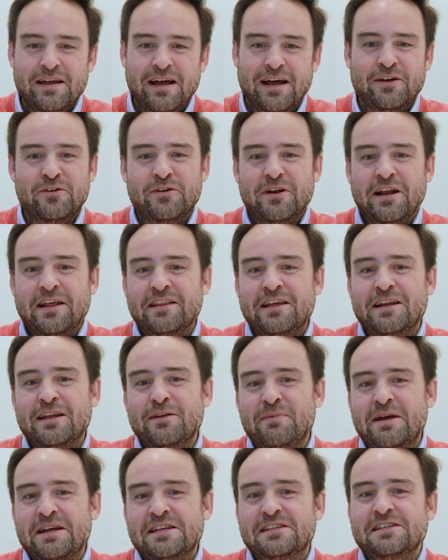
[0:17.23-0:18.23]
And on a daily
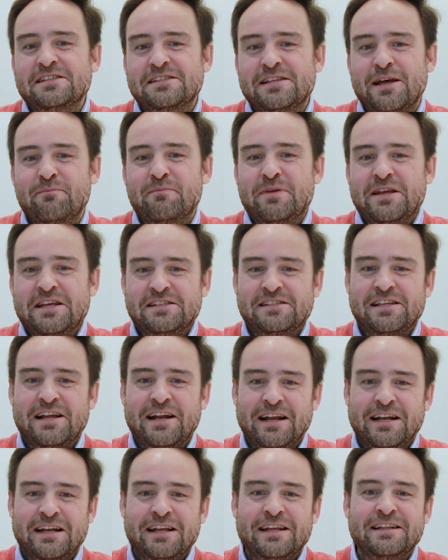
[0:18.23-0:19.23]
basis, that means that
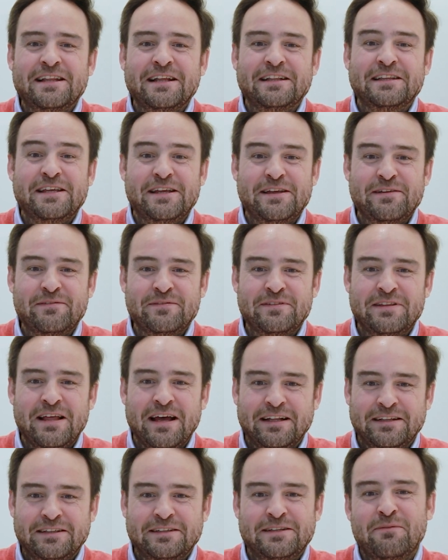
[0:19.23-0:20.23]
I lead the team
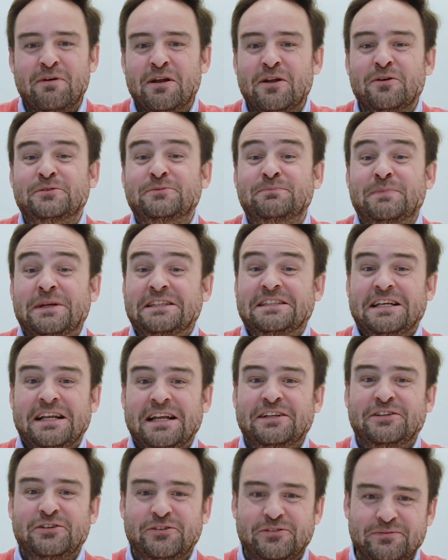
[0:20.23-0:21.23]
that develops
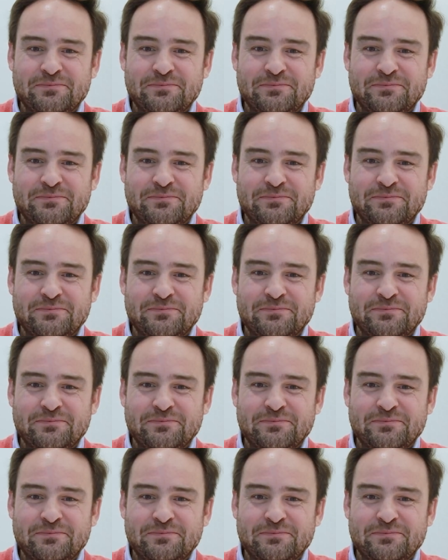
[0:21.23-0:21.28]
Pixelator.